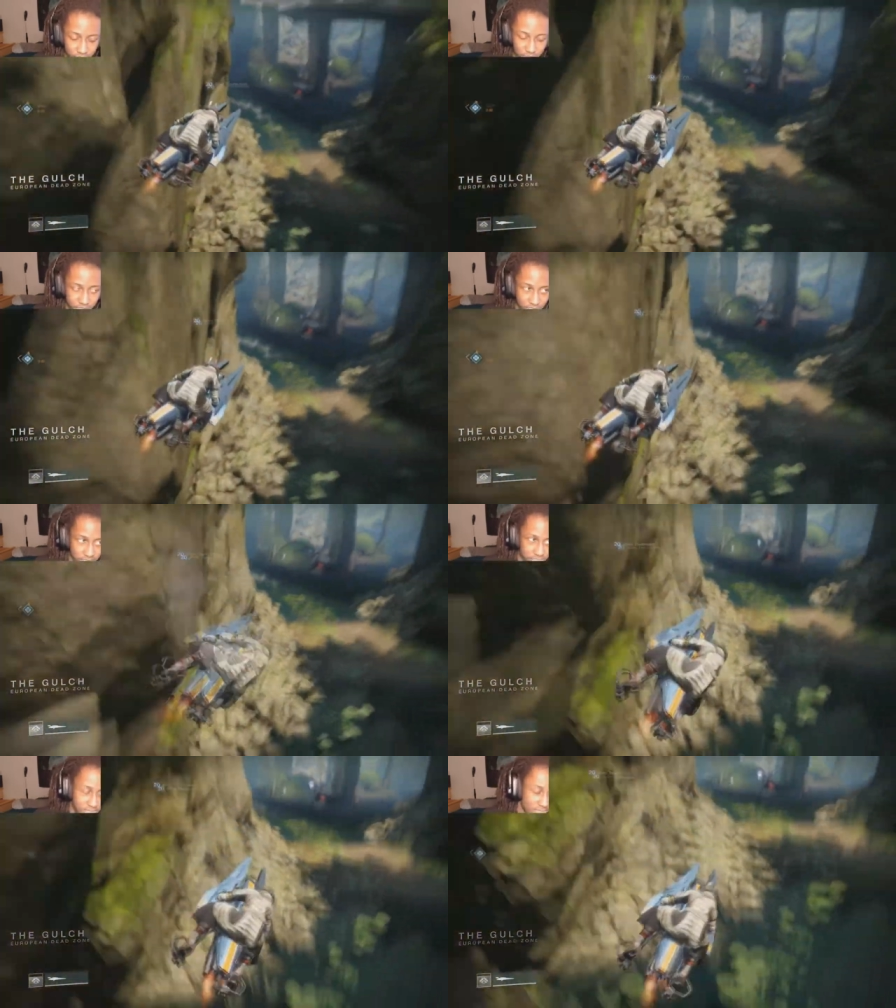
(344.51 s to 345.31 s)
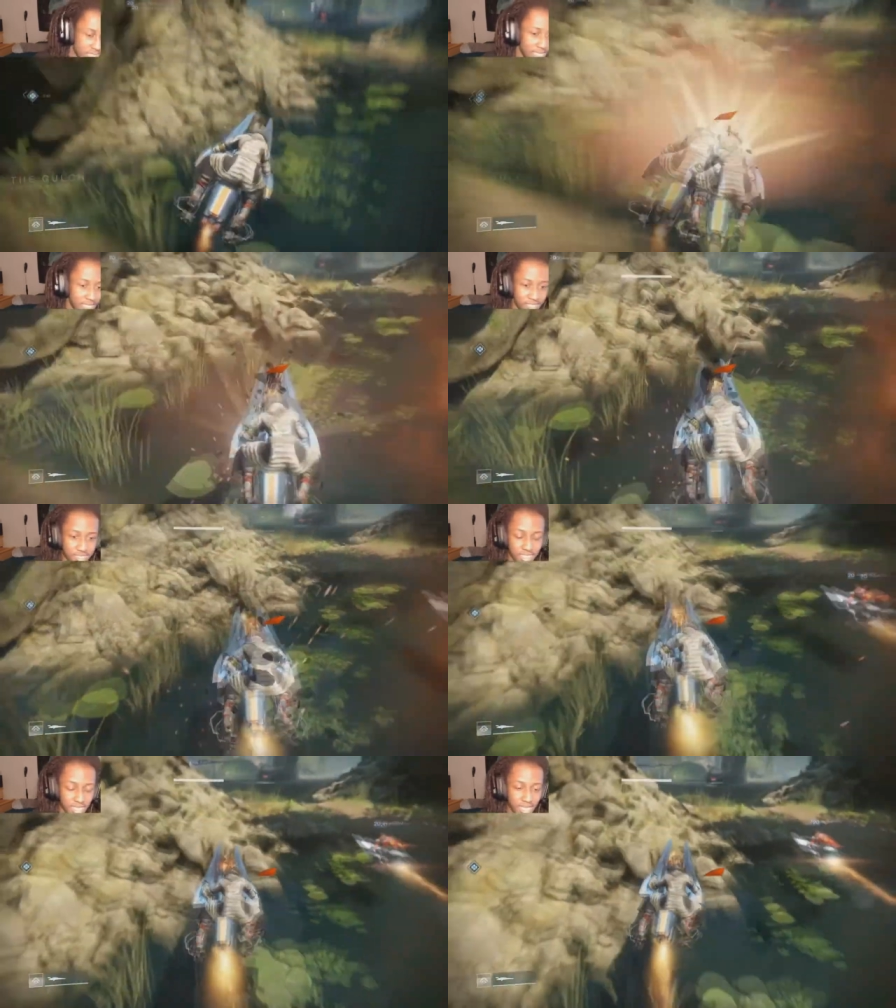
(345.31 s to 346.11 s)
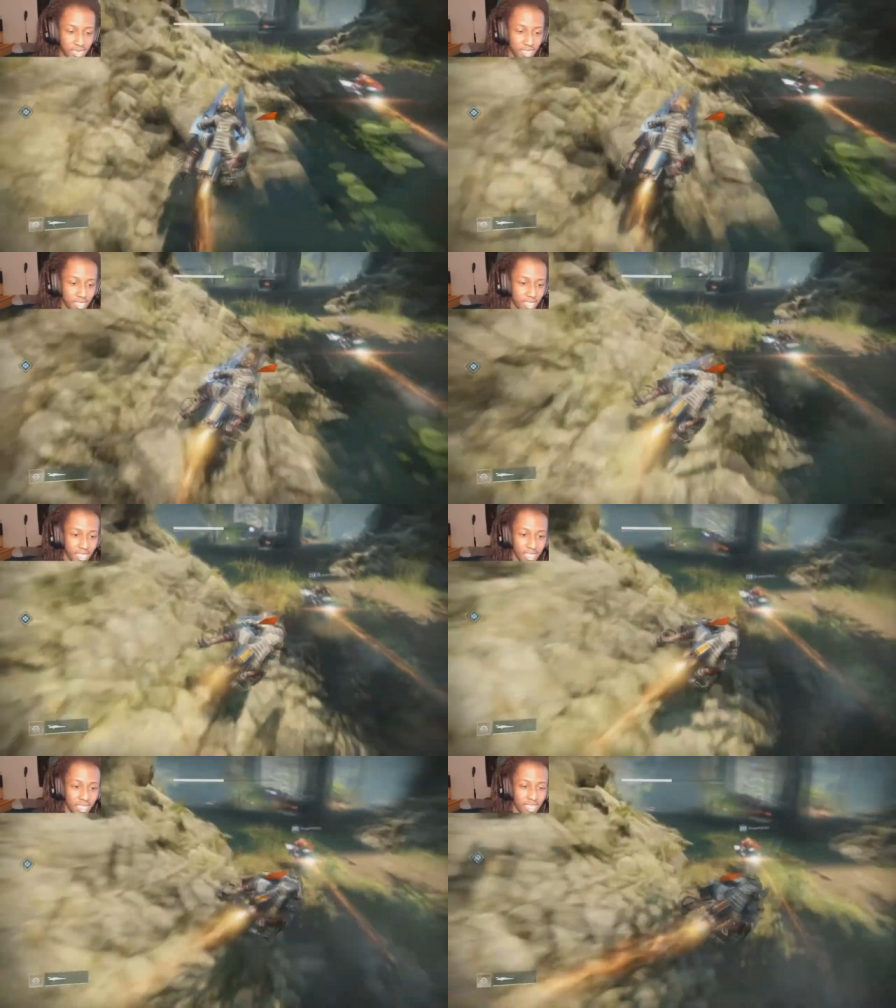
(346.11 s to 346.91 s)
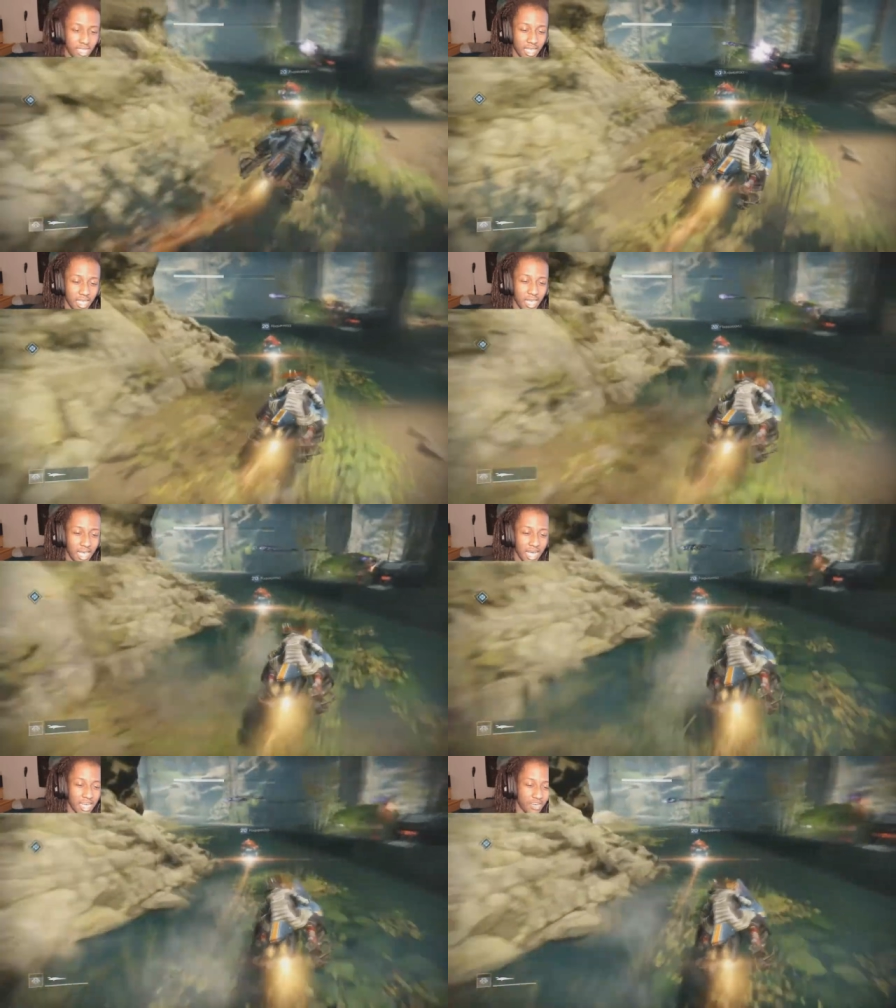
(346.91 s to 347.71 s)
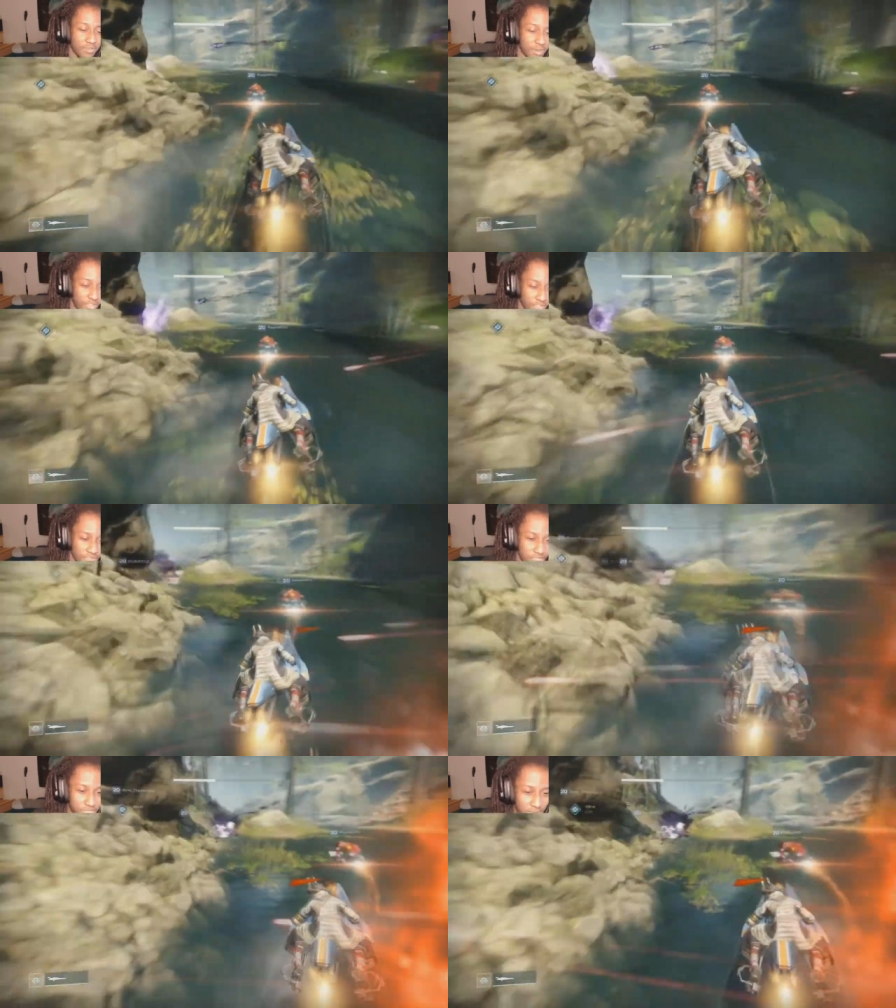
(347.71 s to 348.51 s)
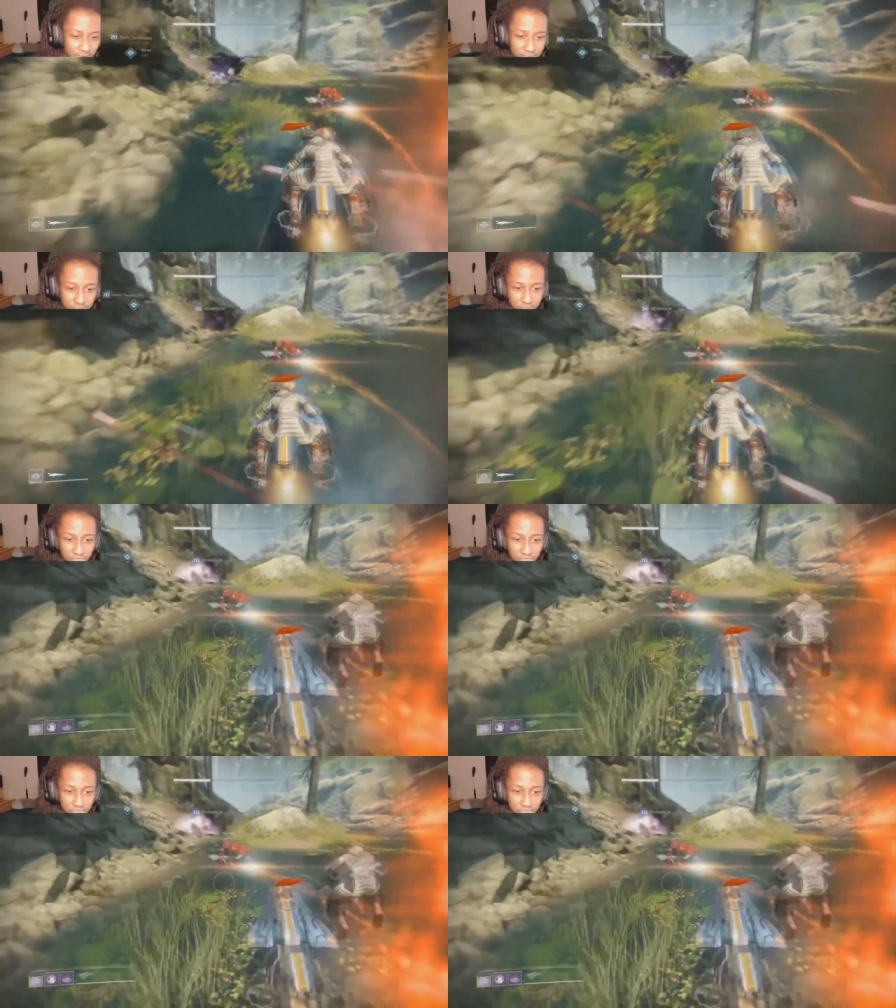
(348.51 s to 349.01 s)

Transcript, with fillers: So yeah, there's that. Out of both of those, I do